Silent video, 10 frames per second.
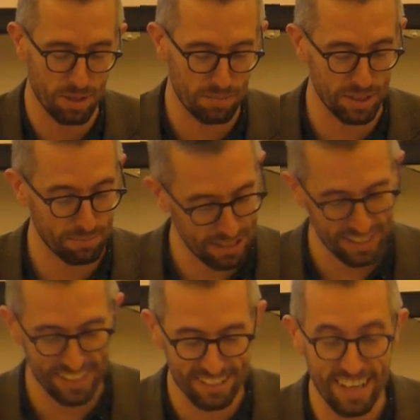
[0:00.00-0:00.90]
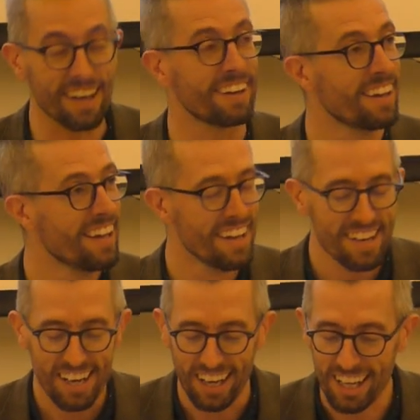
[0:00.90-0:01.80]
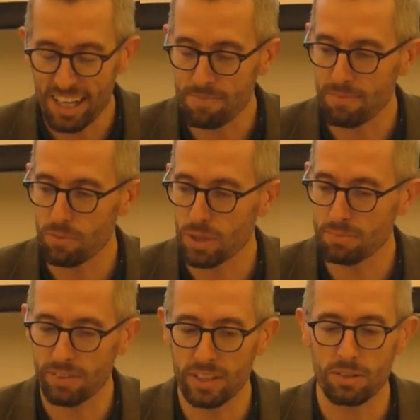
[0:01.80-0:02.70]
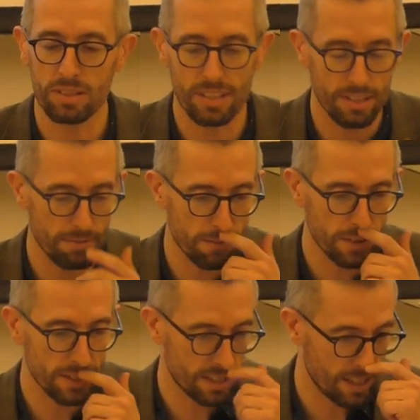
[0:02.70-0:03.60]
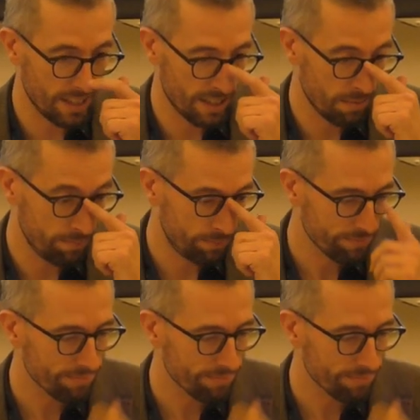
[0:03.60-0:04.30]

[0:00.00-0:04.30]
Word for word: appropriate, but instead, um, what I'm giving you is the first, um,